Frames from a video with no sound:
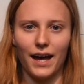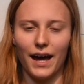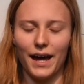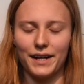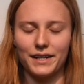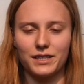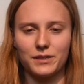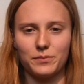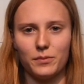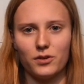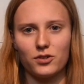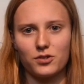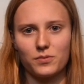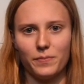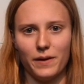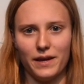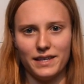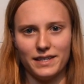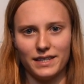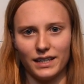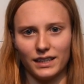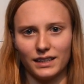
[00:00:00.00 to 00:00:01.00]
At its most
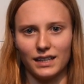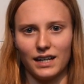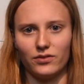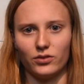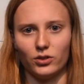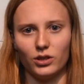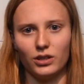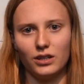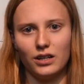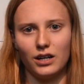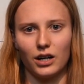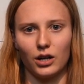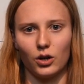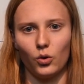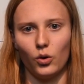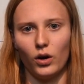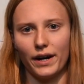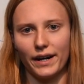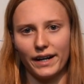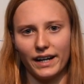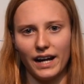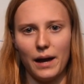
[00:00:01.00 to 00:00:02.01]
basic level,
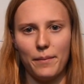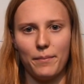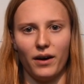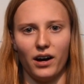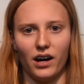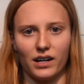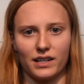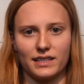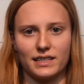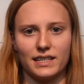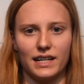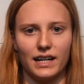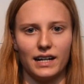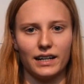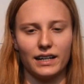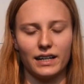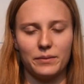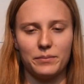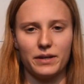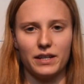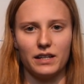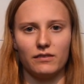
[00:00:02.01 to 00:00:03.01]
aquatic
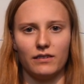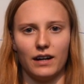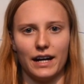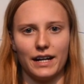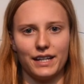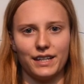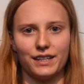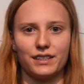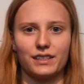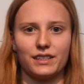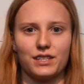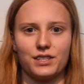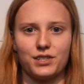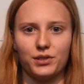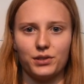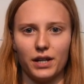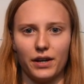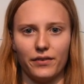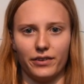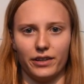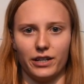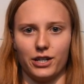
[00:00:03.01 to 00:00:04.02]
hypoxia can be divided into
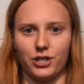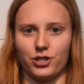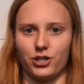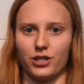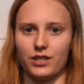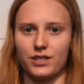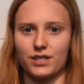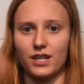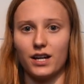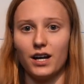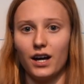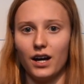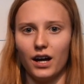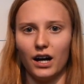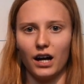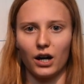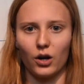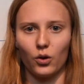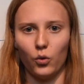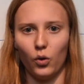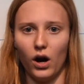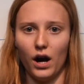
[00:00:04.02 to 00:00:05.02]
two definitions.
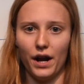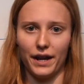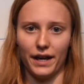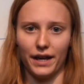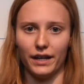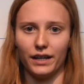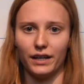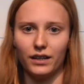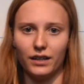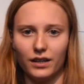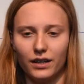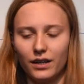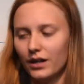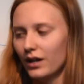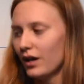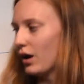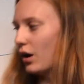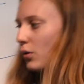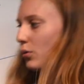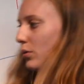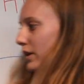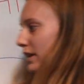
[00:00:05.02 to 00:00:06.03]
Aquatic,
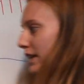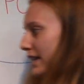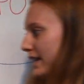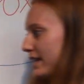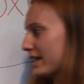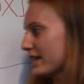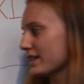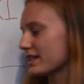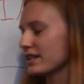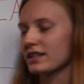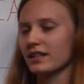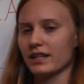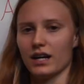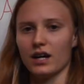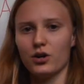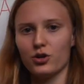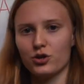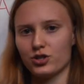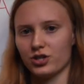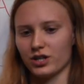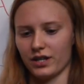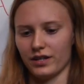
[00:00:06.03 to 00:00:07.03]
relating to the
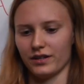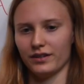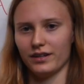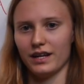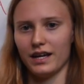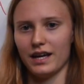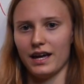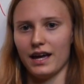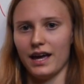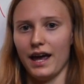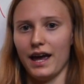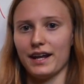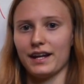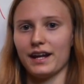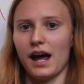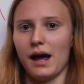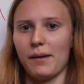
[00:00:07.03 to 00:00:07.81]
ocean, and